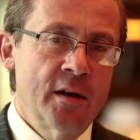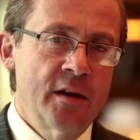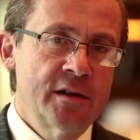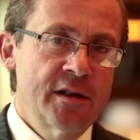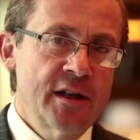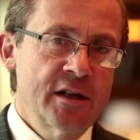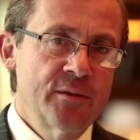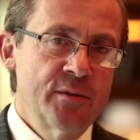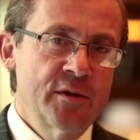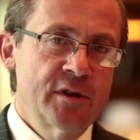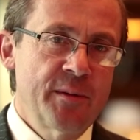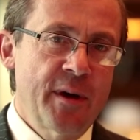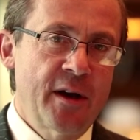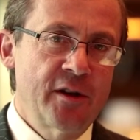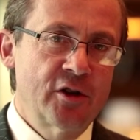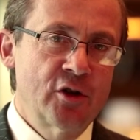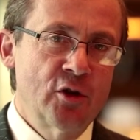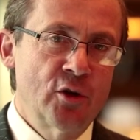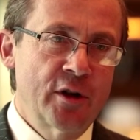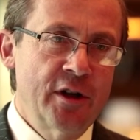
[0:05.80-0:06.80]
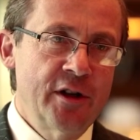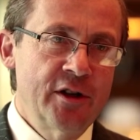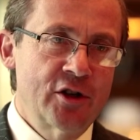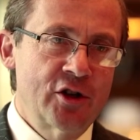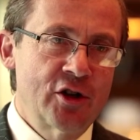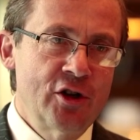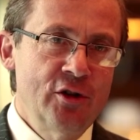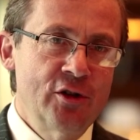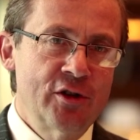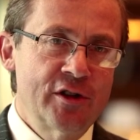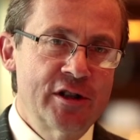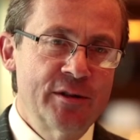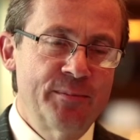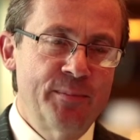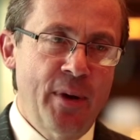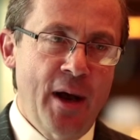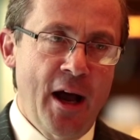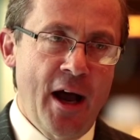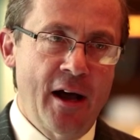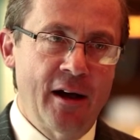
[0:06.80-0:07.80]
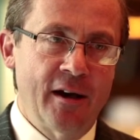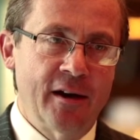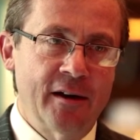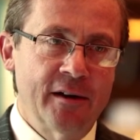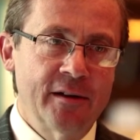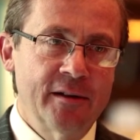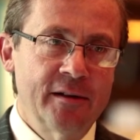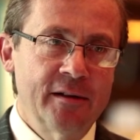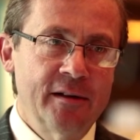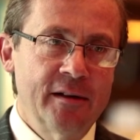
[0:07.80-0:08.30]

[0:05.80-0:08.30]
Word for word: The session was about talking truth to power,